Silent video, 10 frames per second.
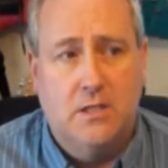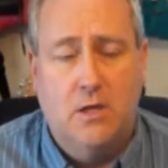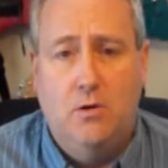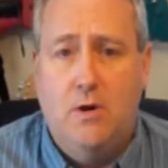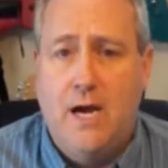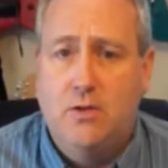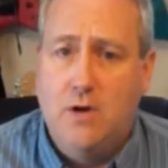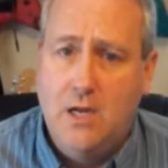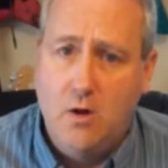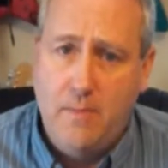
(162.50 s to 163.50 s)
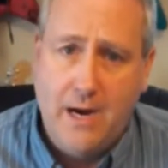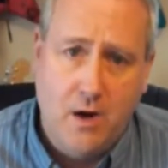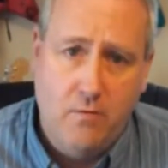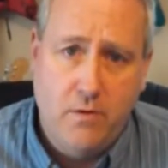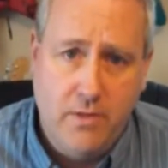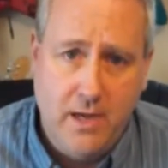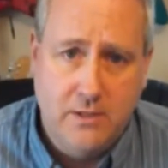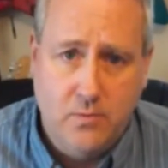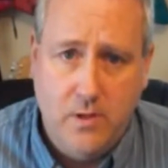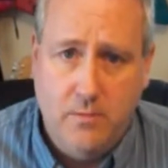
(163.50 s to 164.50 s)
So I try to go back over
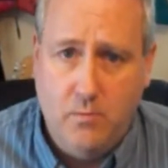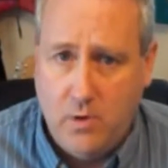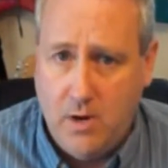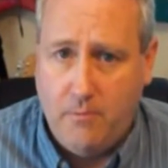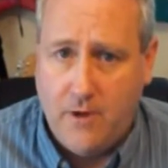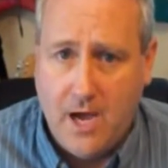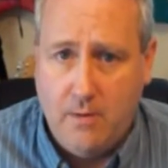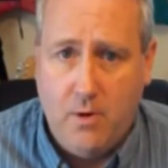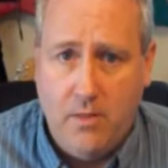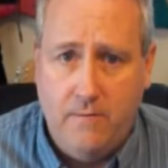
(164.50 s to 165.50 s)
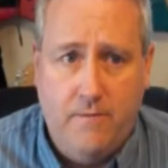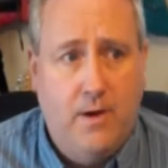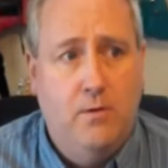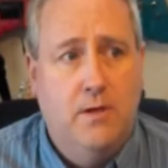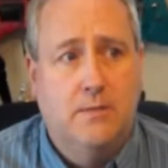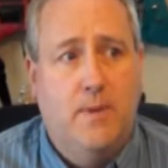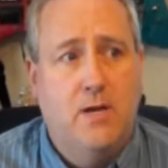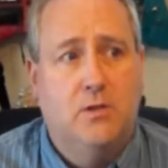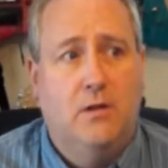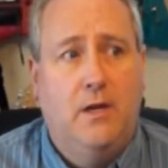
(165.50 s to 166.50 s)
things with them when I've got them on the phone,
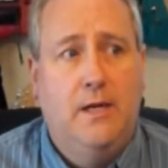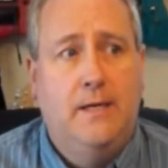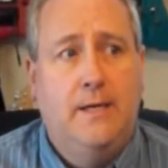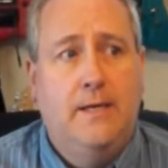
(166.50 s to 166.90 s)
especially,